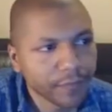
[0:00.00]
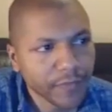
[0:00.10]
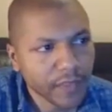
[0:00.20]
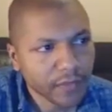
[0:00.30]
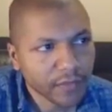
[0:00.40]

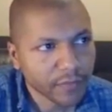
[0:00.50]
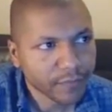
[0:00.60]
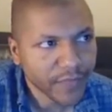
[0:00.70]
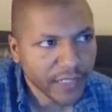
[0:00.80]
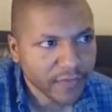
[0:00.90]
and
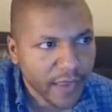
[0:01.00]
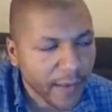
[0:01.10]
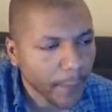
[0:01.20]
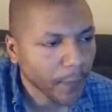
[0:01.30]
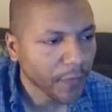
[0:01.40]
that's
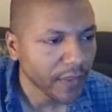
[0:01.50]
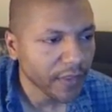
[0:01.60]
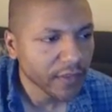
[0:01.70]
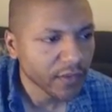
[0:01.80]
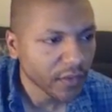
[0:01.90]
that.
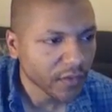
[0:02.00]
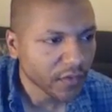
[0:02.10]
It's just